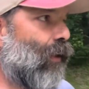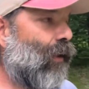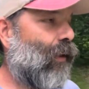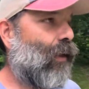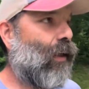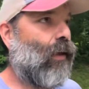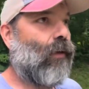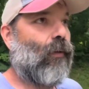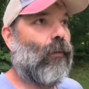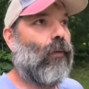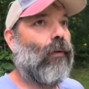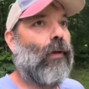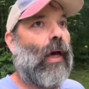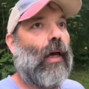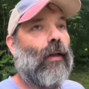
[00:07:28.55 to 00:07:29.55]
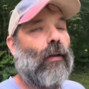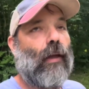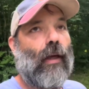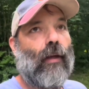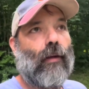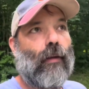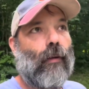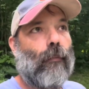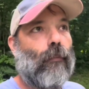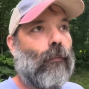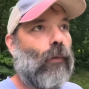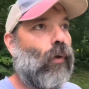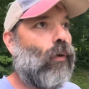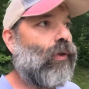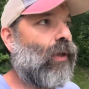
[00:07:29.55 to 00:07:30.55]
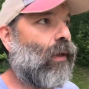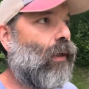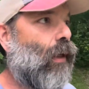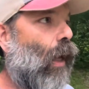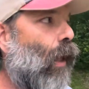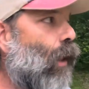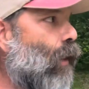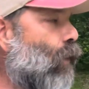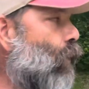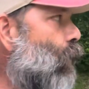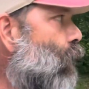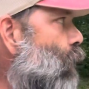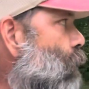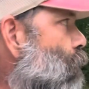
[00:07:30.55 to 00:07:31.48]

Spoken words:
getting through the Mahoosuc Notch,